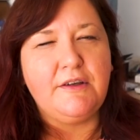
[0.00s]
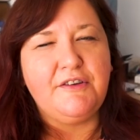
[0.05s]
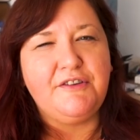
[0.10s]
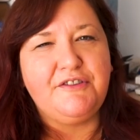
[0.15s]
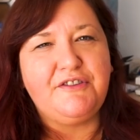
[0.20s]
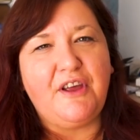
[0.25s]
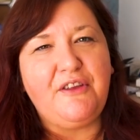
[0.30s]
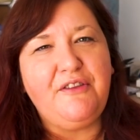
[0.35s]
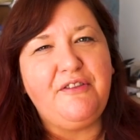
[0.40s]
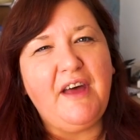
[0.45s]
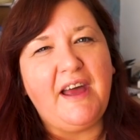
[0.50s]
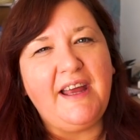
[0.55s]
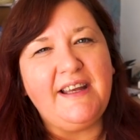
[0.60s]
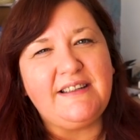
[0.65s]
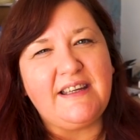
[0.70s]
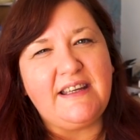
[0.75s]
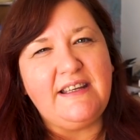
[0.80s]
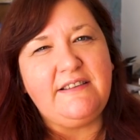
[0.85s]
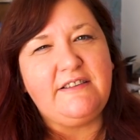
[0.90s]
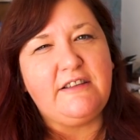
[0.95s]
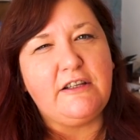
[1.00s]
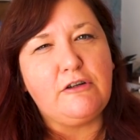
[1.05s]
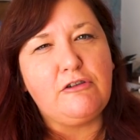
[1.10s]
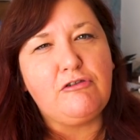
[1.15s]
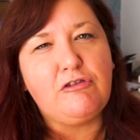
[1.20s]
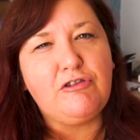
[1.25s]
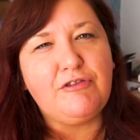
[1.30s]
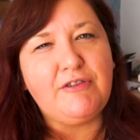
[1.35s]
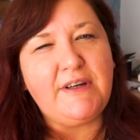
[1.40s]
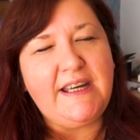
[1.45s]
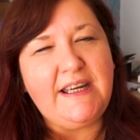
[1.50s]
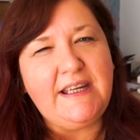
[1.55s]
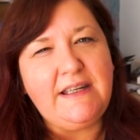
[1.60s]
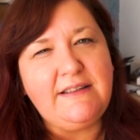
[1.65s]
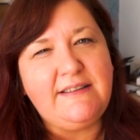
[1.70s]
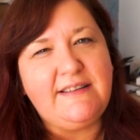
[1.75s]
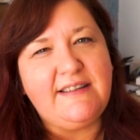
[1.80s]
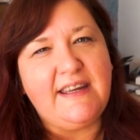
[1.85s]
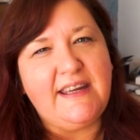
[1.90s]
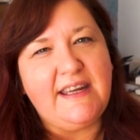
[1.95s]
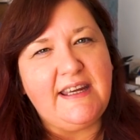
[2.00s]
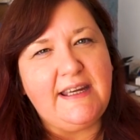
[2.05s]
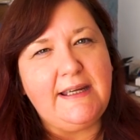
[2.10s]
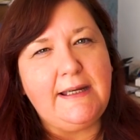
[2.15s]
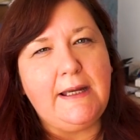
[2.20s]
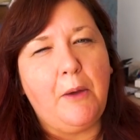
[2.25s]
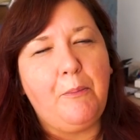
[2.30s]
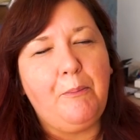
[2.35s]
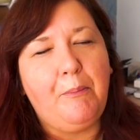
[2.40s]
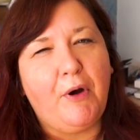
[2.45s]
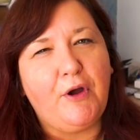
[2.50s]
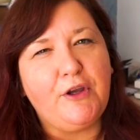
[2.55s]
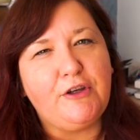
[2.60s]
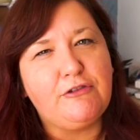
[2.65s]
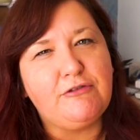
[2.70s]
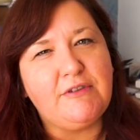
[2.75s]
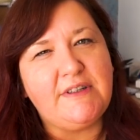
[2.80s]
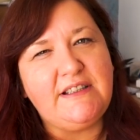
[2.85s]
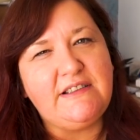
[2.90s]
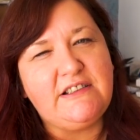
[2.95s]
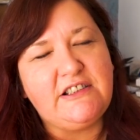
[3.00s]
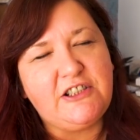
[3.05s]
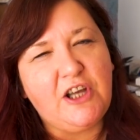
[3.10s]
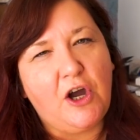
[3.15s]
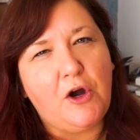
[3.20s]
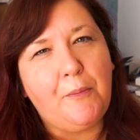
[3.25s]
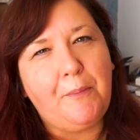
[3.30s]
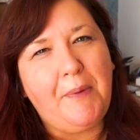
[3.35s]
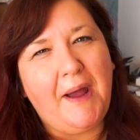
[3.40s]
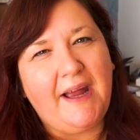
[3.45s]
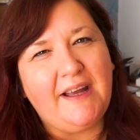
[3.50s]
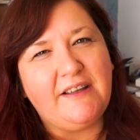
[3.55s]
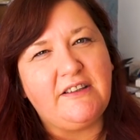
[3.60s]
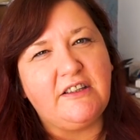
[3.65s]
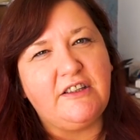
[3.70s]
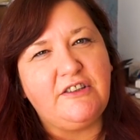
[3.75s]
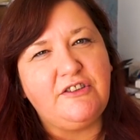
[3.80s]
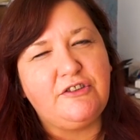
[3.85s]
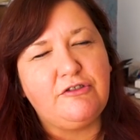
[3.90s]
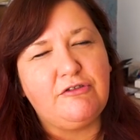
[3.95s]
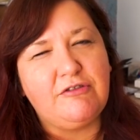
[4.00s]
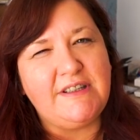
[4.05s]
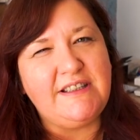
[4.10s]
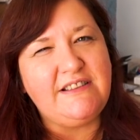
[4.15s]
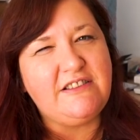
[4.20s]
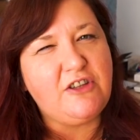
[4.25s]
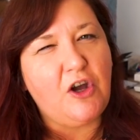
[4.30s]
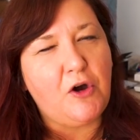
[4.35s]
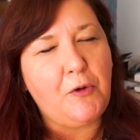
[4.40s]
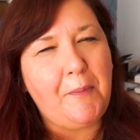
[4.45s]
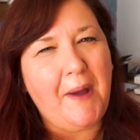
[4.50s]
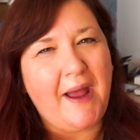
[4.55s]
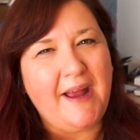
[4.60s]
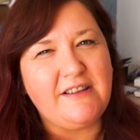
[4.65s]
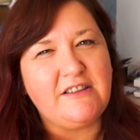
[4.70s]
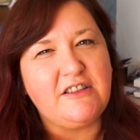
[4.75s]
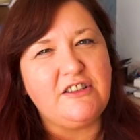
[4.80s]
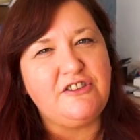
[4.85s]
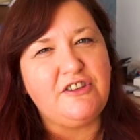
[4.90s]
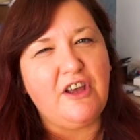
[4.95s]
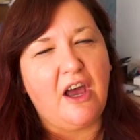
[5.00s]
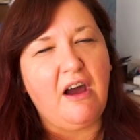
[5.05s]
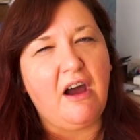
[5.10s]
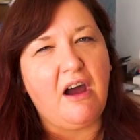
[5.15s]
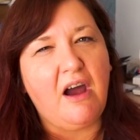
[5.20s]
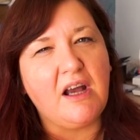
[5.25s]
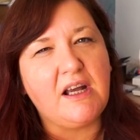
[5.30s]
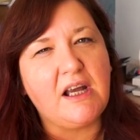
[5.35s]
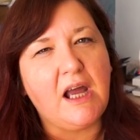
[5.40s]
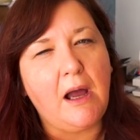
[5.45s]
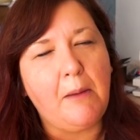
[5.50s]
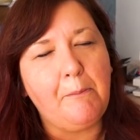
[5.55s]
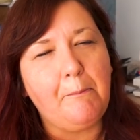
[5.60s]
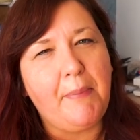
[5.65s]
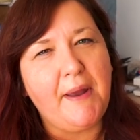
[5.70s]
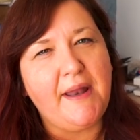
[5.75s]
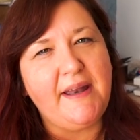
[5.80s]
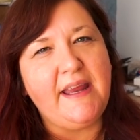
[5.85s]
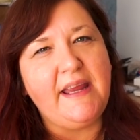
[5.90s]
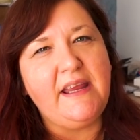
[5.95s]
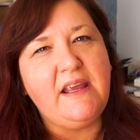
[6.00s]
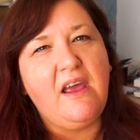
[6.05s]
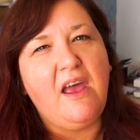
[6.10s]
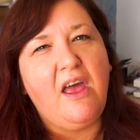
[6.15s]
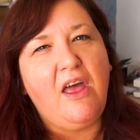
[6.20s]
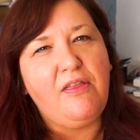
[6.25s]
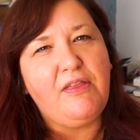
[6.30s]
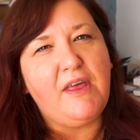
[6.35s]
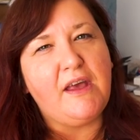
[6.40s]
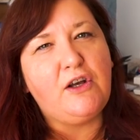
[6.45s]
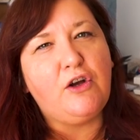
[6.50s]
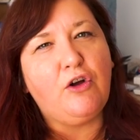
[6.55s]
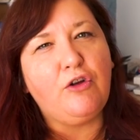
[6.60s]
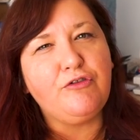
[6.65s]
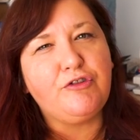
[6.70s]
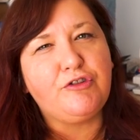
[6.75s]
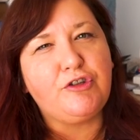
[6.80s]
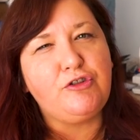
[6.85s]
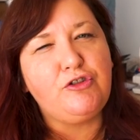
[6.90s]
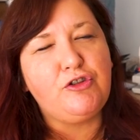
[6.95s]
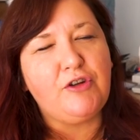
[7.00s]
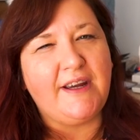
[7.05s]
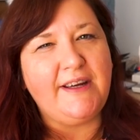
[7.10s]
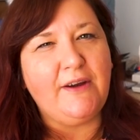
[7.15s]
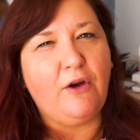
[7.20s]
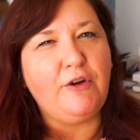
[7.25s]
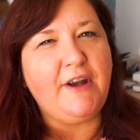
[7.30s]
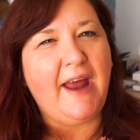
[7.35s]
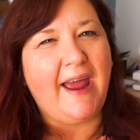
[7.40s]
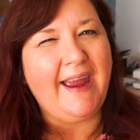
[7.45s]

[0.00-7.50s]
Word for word: So that is the Green Tee by Green Style Patterns. Green Style Patterns are a company that concentrate on